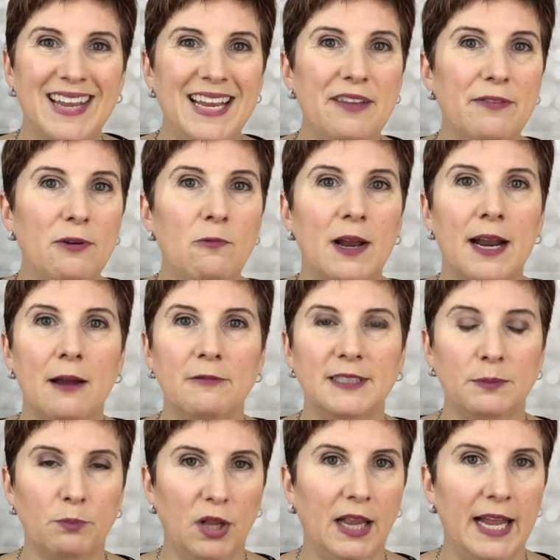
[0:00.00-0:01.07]
even when I
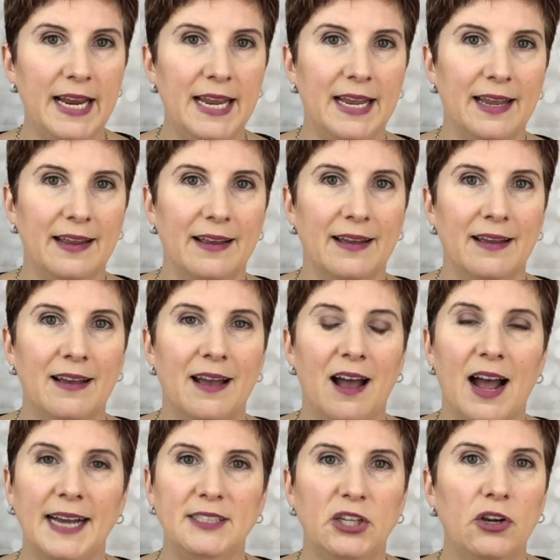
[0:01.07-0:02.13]
was playing,
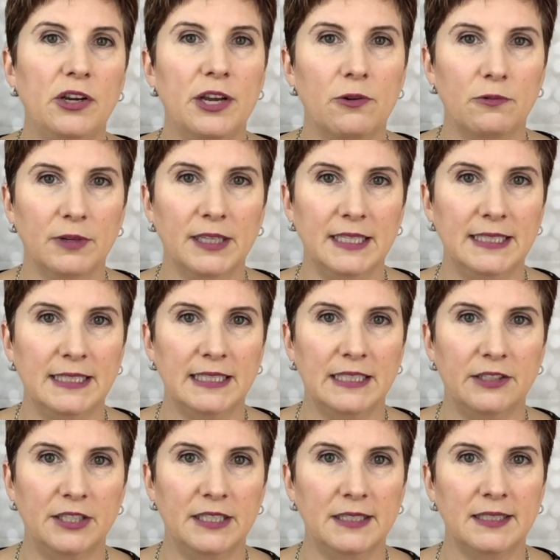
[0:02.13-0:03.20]
I took it really
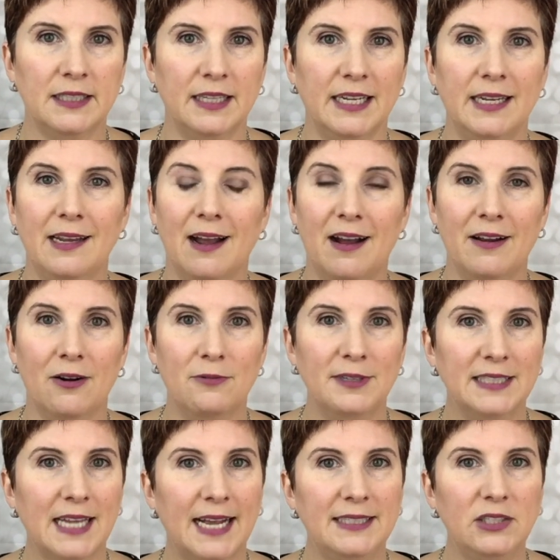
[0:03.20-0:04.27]
seriously. I
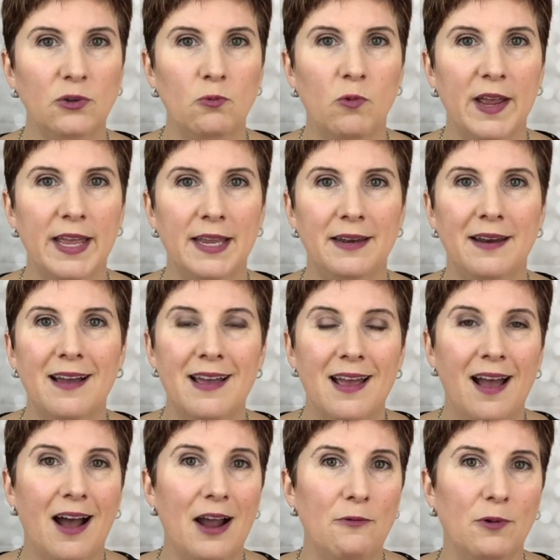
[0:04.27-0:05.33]
always had to win.
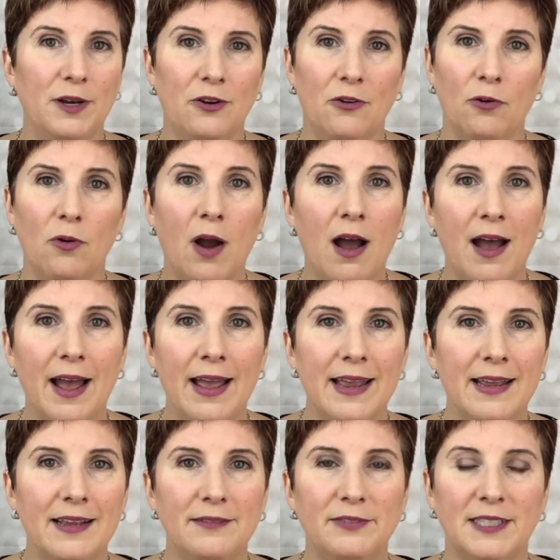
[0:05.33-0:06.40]
I would cry
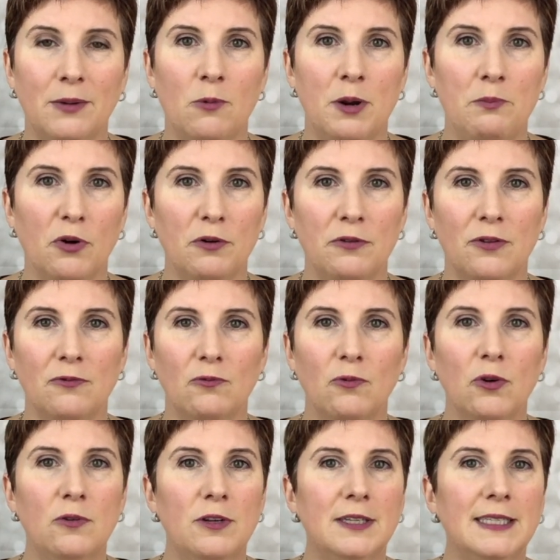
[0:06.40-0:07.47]
if someone broke the
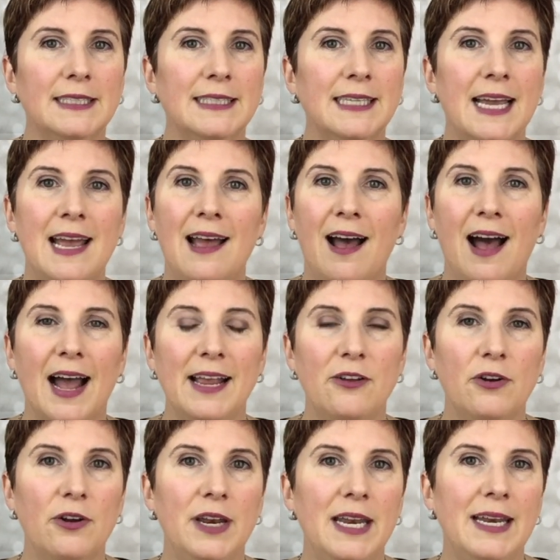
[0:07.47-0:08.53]
rules. I
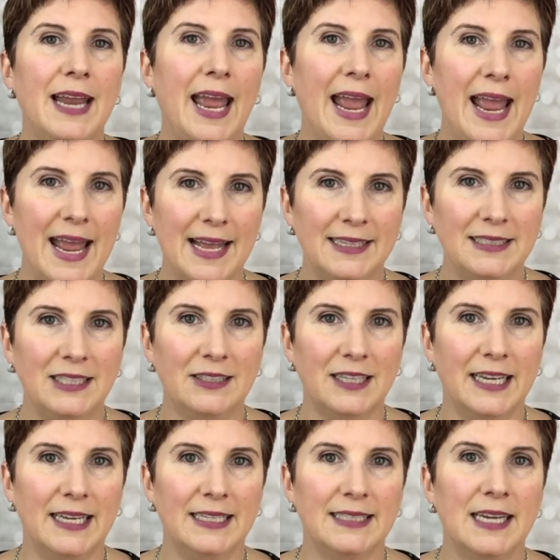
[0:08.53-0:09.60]
couldn't handle
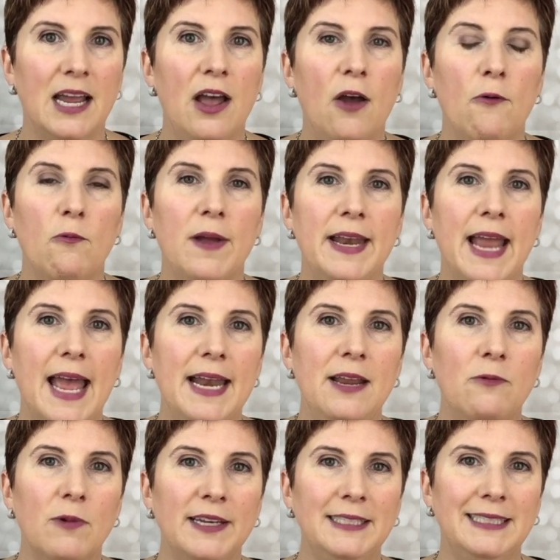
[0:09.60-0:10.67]
it when
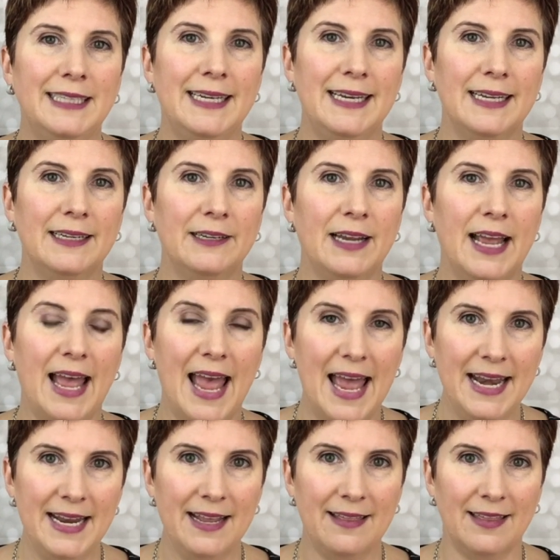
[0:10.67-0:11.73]
anyone did
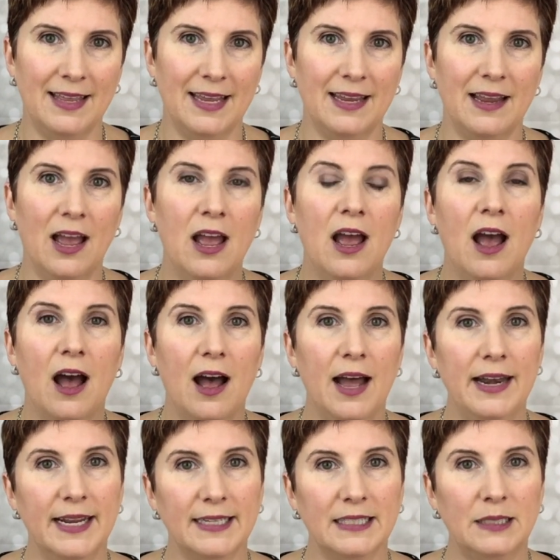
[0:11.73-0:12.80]
anything
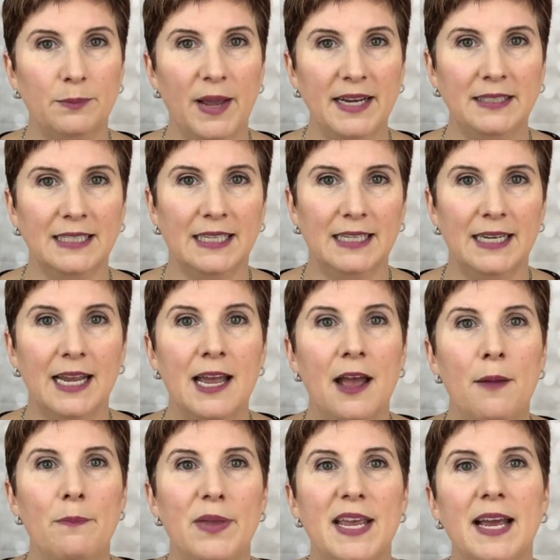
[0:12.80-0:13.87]
unexpected
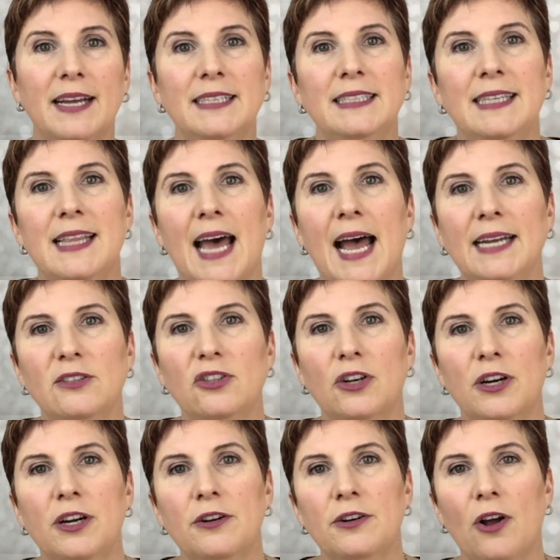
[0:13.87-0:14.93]
because that
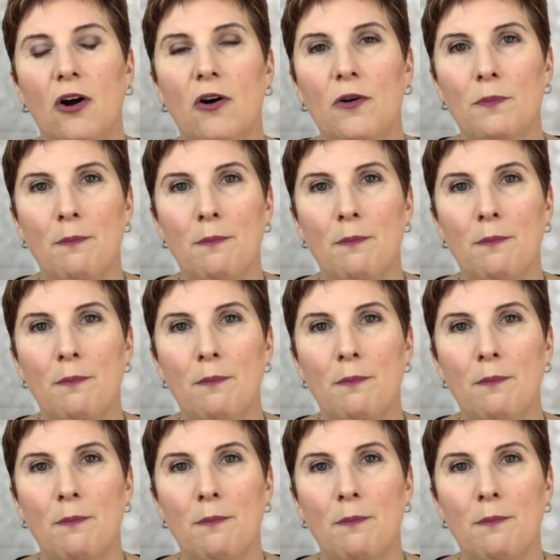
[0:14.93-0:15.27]
triggered all